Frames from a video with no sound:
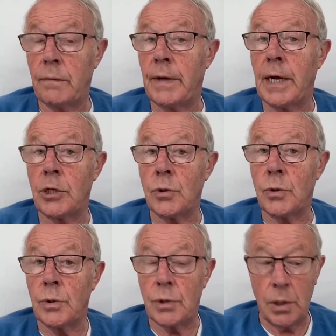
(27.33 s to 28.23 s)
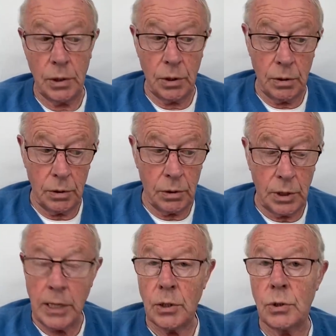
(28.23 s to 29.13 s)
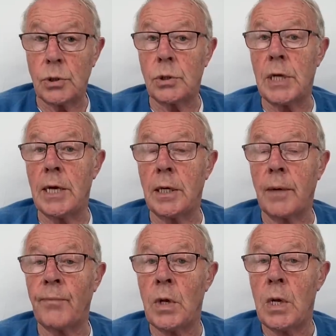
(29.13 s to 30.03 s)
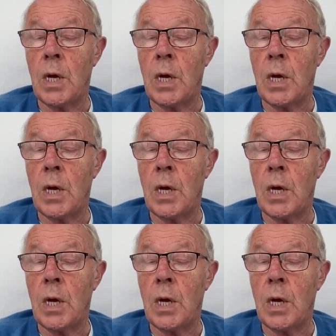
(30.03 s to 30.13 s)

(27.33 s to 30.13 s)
financial status, standing,